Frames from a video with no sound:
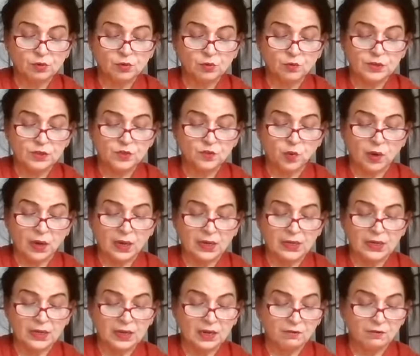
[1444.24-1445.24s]
through which
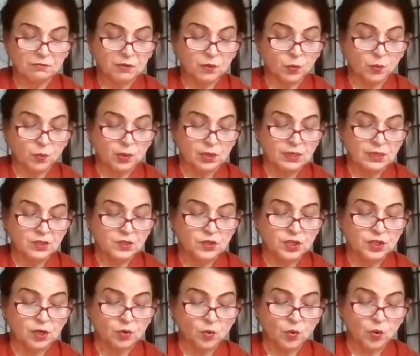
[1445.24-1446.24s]
Vali left the world is
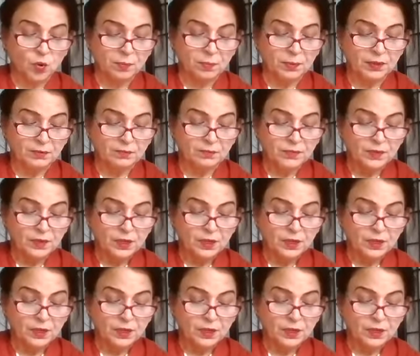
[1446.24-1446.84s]
still open.